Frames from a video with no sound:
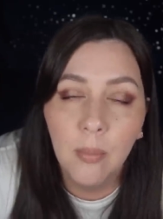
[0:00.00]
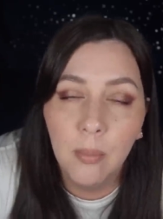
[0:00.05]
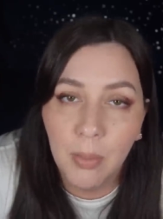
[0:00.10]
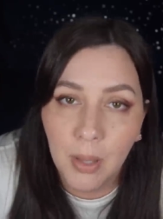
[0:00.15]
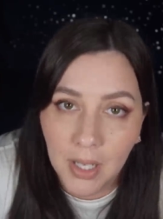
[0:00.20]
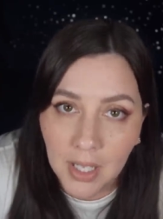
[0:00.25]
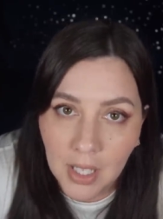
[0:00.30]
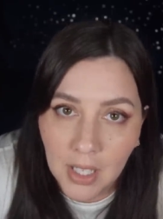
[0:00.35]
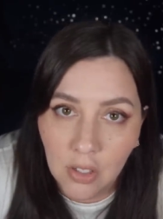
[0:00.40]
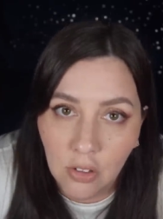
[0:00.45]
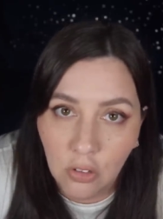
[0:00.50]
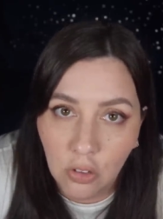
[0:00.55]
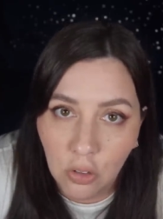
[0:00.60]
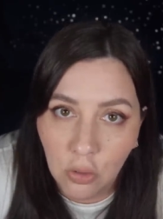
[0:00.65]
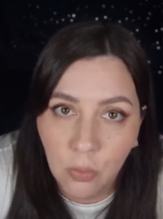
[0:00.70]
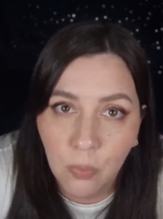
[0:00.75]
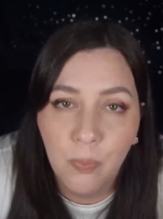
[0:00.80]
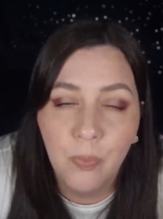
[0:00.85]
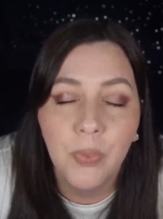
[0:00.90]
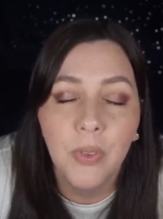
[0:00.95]
But he
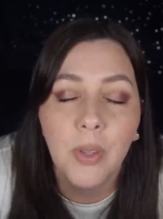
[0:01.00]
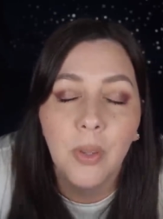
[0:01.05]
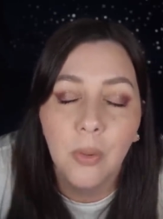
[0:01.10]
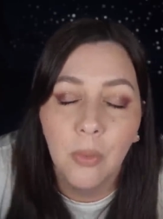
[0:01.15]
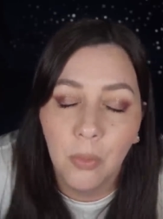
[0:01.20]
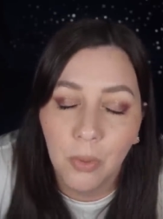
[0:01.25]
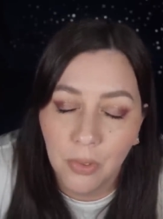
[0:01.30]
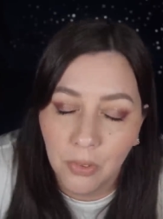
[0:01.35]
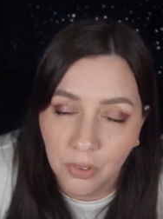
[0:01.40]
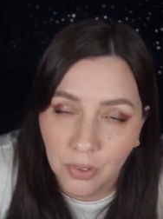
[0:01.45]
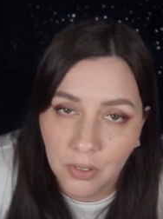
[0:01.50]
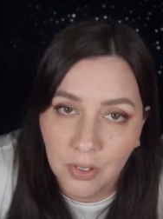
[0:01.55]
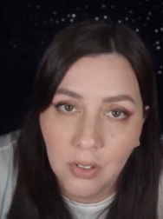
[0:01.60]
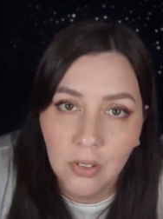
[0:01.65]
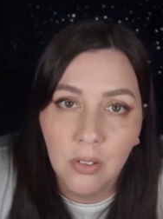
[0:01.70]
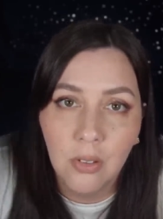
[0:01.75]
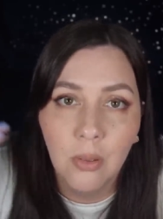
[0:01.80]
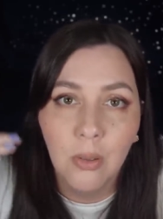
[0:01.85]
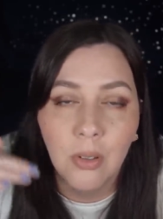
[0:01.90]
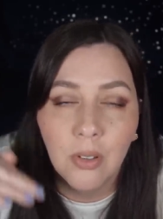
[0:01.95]
too was looked
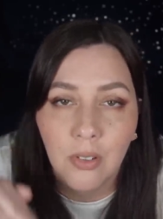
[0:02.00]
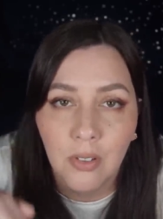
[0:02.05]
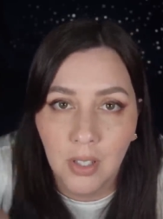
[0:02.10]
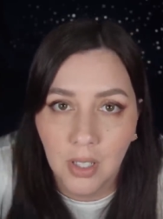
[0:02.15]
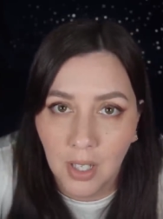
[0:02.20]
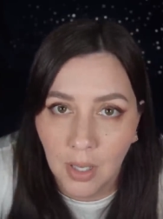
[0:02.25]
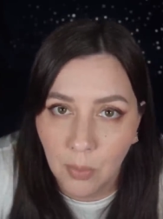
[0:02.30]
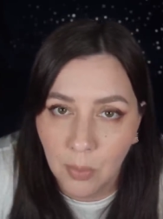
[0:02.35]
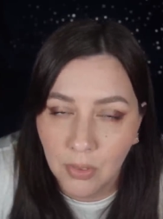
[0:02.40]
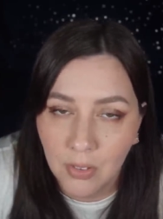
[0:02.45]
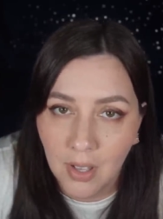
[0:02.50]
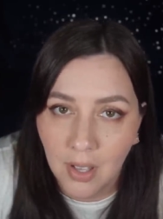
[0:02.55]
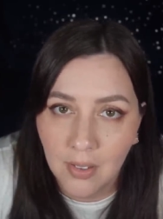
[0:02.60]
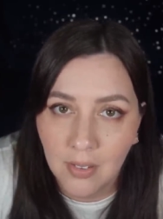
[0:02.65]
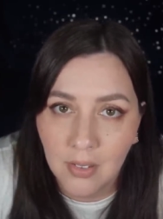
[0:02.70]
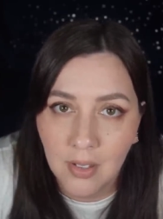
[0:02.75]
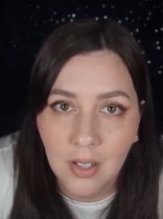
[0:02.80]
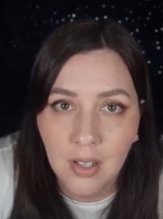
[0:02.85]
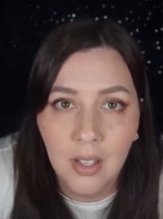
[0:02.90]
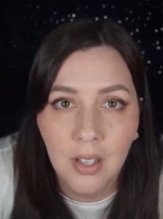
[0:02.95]
into, his DNA was
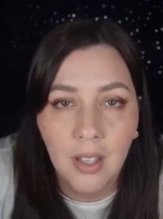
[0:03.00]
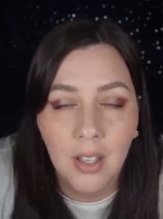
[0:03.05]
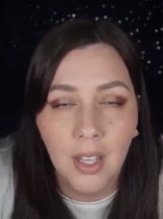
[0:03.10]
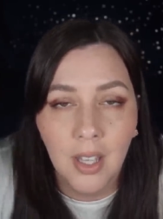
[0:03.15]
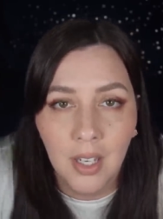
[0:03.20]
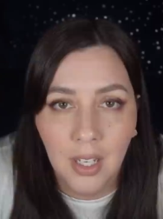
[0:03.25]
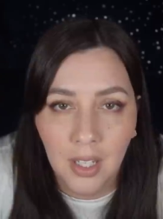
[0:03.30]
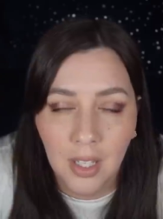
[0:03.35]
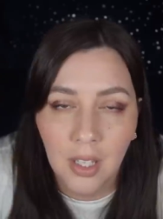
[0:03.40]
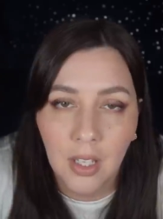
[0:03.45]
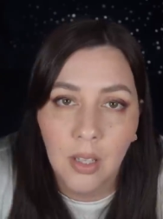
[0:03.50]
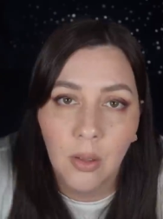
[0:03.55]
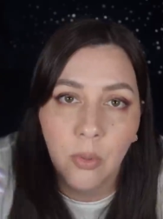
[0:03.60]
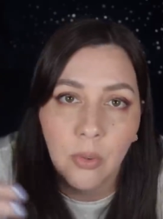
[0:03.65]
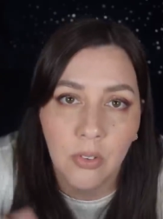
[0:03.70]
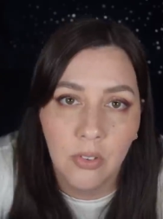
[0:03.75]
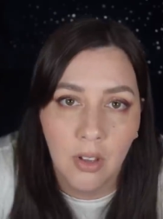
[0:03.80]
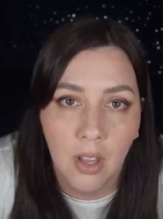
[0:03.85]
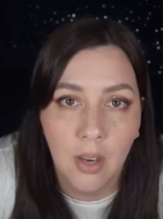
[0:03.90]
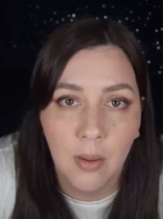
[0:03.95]
tested, and he
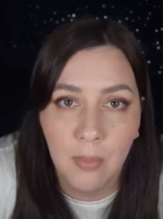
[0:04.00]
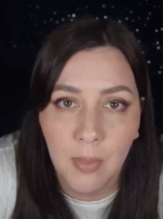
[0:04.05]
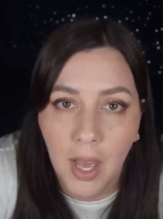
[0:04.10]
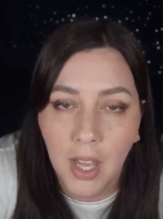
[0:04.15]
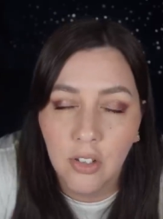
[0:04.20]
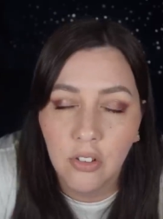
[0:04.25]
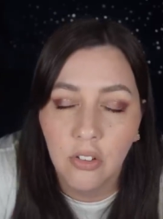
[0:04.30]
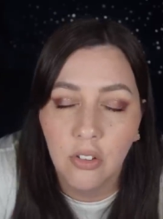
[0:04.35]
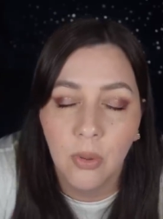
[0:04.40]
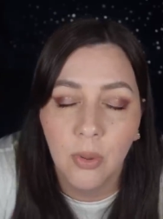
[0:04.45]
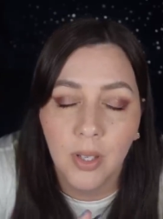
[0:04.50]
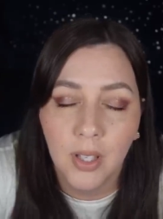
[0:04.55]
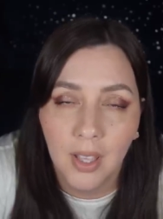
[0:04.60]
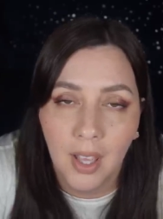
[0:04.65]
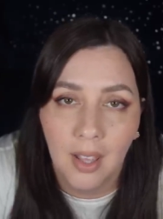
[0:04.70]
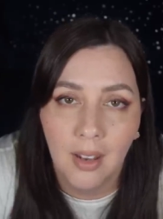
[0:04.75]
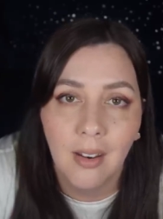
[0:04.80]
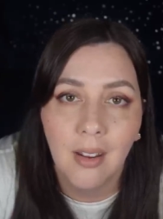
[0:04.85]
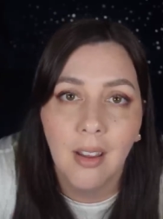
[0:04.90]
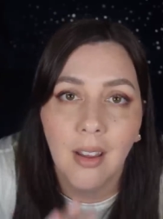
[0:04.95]
was not matched. So
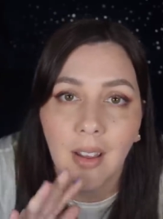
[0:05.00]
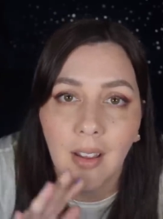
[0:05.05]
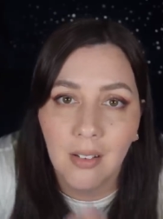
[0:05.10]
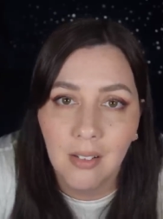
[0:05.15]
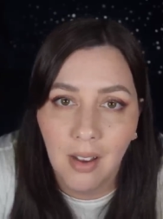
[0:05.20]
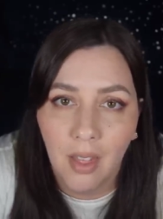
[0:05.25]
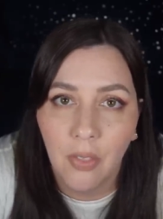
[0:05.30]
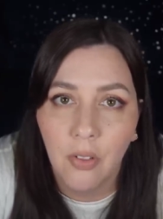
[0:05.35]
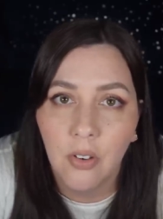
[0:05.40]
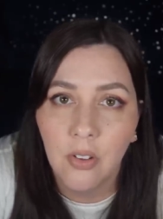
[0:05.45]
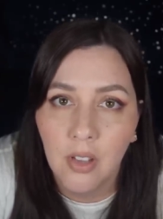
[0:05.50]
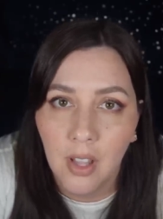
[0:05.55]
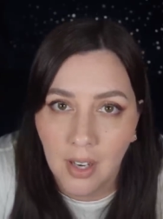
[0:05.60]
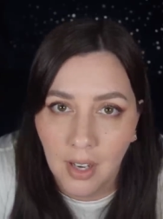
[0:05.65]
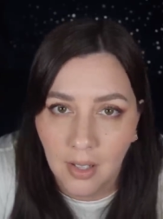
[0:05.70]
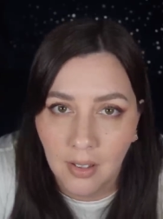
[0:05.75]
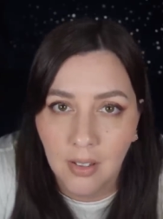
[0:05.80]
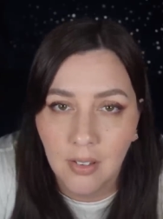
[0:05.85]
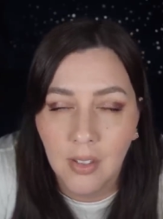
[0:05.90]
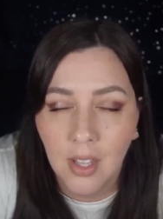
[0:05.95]
again, another dead
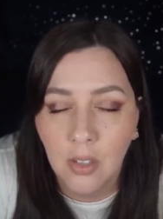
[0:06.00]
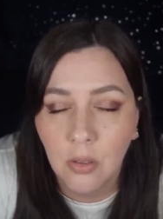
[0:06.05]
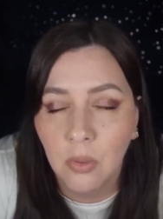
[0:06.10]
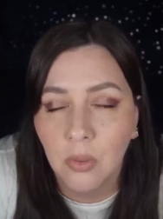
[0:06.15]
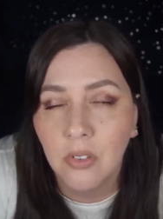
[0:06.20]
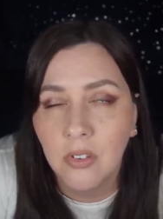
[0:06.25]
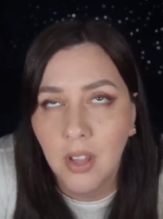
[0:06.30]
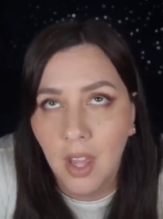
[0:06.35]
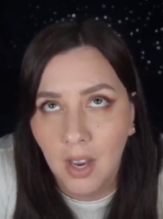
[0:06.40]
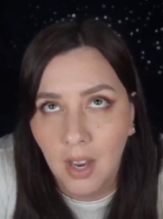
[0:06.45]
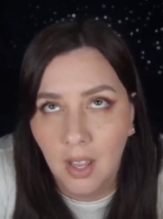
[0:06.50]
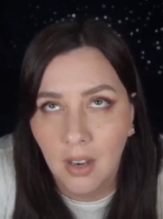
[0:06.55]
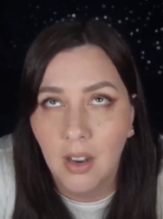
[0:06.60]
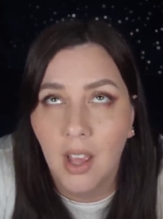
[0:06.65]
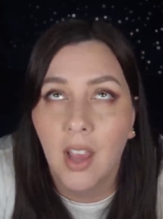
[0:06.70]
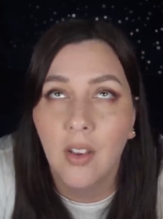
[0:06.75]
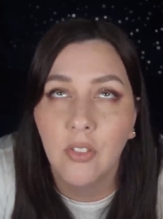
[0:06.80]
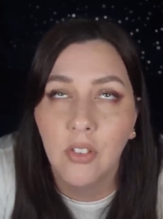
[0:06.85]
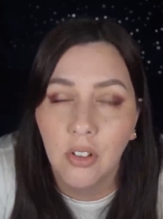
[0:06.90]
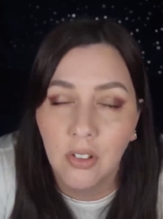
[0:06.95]
end. This case was dead end
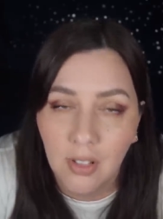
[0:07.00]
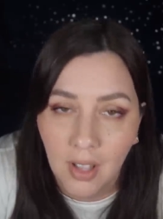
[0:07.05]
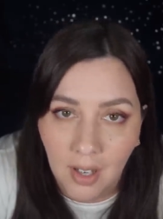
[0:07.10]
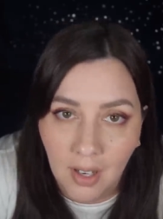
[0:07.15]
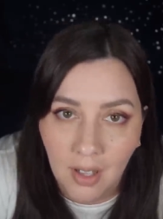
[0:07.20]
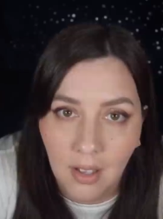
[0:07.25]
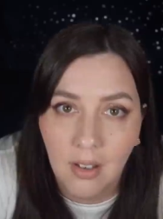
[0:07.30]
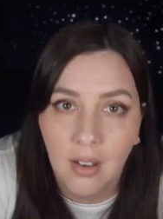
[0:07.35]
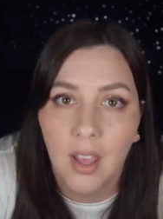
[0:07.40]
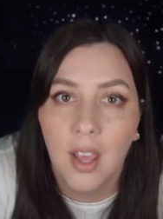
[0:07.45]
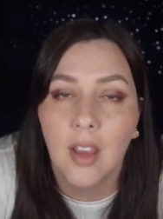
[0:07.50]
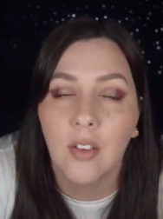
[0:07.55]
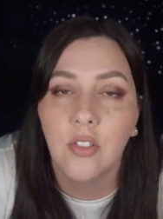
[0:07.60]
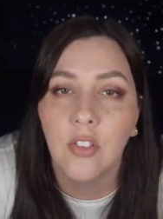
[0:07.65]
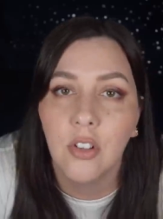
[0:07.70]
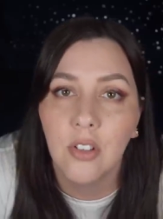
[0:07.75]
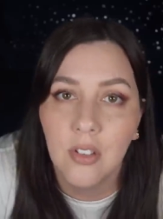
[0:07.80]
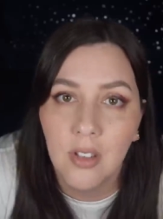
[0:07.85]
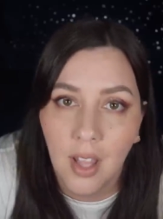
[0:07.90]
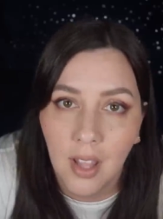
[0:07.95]
after dead end
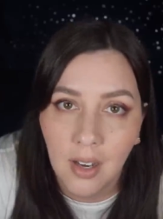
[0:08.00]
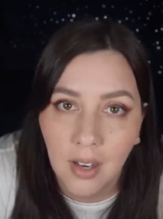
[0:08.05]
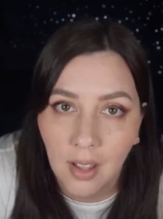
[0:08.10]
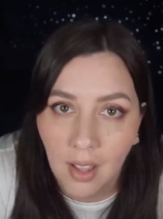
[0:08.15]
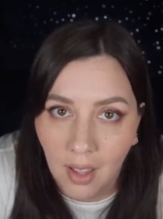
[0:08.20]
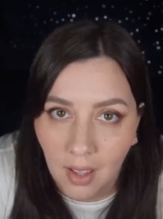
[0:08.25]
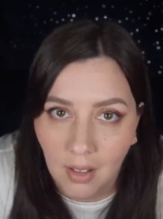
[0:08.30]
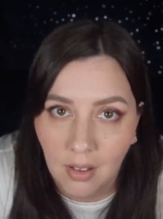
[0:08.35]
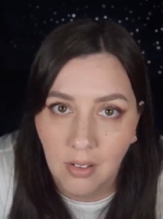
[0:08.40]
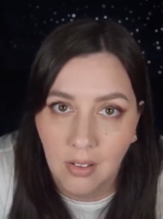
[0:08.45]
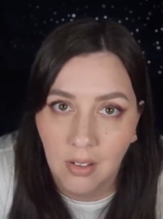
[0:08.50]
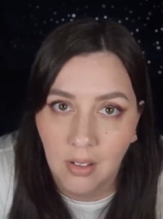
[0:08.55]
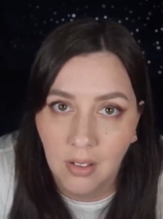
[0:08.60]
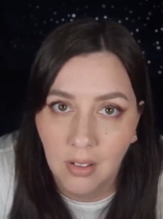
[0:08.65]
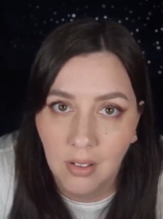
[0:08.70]
after dead end.